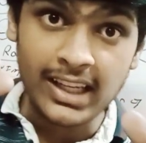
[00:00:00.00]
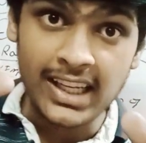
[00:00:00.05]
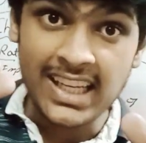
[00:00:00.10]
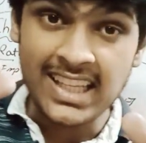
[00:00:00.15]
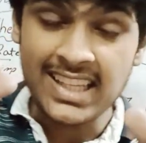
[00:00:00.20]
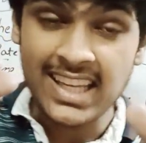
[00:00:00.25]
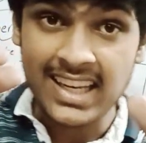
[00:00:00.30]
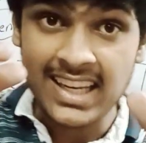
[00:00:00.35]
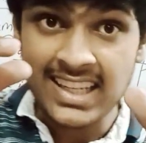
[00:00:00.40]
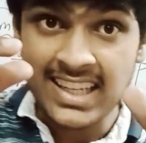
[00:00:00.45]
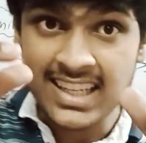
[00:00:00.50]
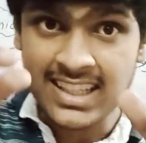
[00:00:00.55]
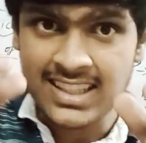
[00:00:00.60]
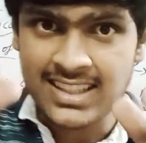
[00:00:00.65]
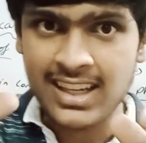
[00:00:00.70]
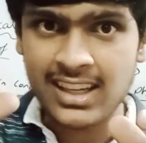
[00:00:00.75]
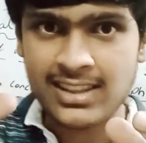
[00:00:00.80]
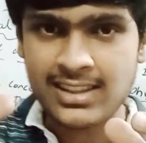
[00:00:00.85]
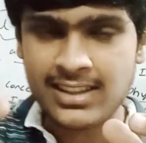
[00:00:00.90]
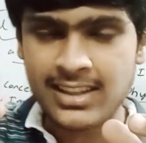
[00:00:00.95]
in the
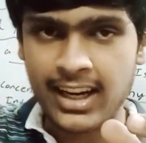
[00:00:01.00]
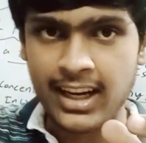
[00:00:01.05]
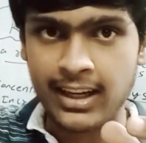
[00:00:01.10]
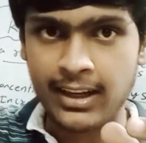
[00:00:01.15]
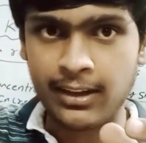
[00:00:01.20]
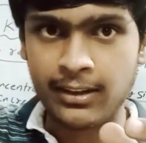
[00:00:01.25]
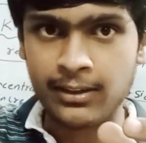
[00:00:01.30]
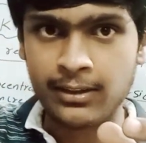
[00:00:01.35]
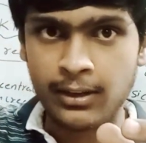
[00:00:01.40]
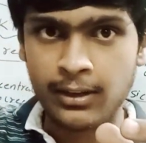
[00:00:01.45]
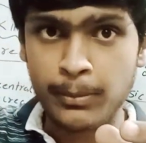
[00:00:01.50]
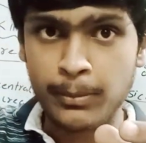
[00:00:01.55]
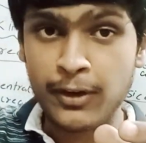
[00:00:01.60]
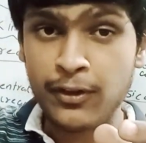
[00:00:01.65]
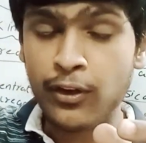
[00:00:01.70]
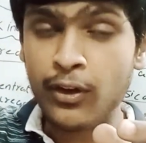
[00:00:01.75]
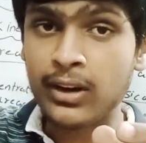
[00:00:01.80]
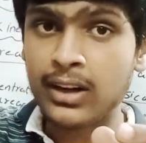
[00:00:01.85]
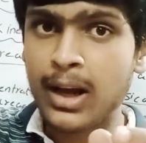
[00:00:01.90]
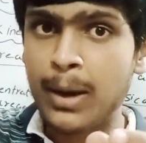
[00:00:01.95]
initial state,
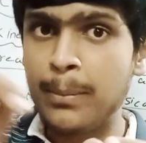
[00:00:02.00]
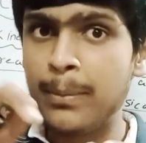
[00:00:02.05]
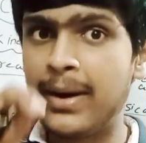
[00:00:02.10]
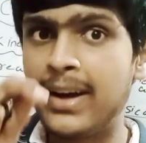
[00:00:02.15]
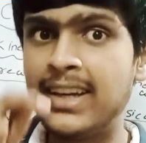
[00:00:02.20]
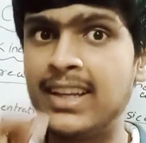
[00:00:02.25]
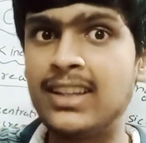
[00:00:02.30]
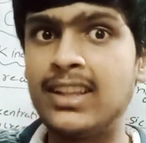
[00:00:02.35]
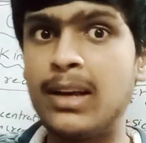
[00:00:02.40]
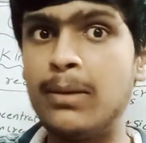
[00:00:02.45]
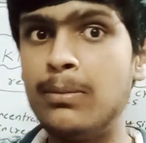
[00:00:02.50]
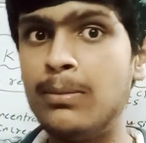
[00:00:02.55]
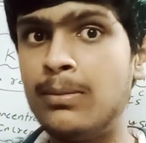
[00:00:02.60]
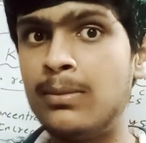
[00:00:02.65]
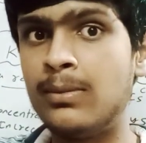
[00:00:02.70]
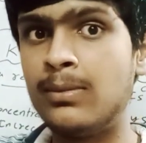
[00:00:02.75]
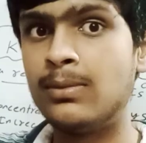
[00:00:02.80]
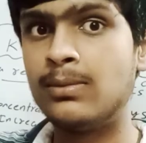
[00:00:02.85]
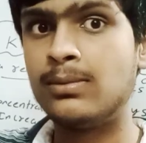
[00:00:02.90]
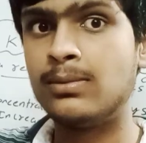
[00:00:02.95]
before combining them,
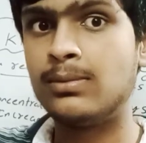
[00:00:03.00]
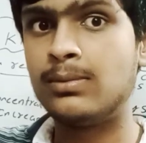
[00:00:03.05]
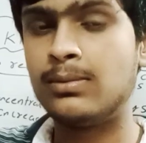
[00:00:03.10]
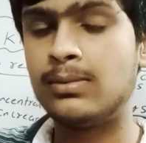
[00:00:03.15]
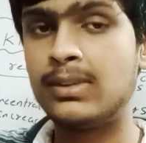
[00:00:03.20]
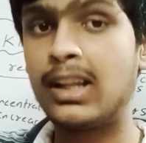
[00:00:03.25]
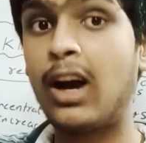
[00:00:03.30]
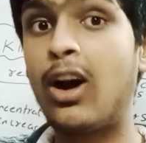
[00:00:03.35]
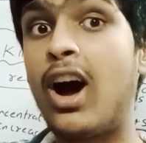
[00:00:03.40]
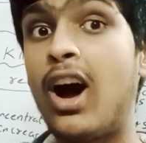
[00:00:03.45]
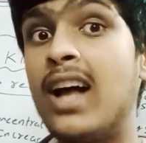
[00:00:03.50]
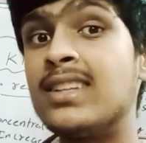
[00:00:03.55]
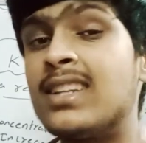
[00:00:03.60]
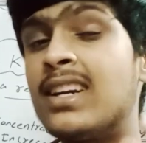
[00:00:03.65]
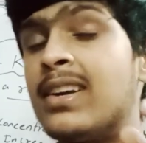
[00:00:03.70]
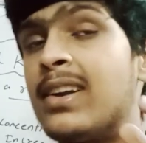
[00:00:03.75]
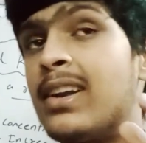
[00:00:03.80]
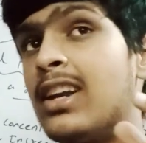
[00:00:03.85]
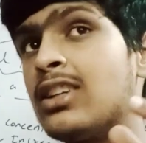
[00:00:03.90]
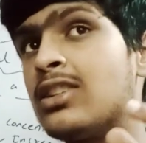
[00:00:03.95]
the
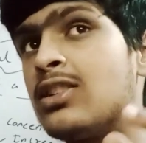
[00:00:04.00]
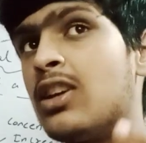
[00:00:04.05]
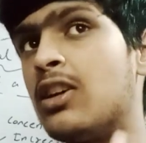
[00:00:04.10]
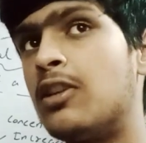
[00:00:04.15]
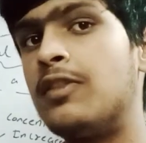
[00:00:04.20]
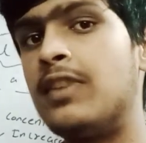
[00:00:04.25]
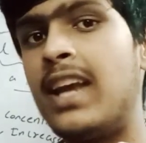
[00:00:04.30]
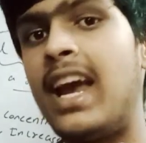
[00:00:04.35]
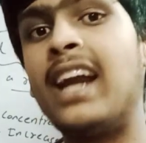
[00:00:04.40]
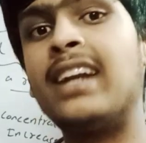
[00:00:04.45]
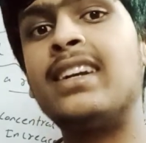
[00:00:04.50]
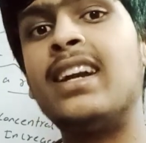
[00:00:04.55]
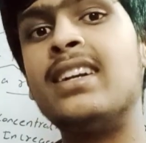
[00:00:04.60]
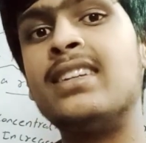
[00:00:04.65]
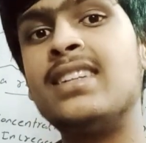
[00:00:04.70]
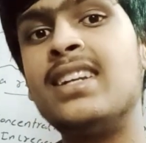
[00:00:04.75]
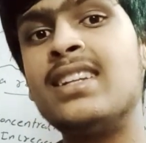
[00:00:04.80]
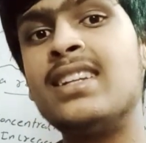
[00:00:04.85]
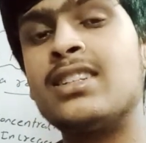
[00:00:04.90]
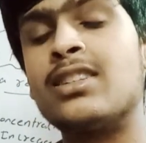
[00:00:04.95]
concentration of
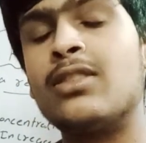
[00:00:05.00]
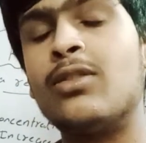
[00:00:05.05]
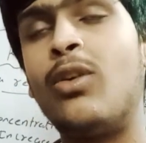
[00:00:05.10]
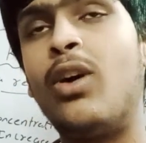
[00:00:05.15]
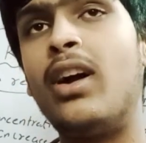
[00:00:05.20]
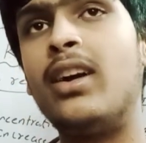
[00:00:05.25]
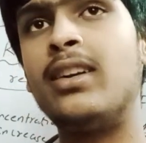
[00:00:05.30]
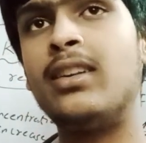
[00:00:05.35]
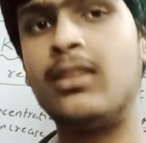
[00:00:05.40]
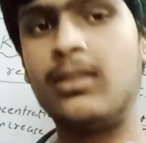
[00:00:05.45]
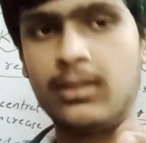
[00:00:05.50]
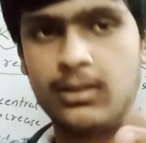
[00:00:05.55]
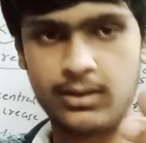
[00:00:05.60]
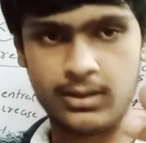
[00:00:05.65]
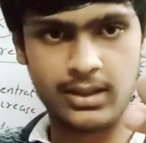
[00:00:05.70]
reactants is what?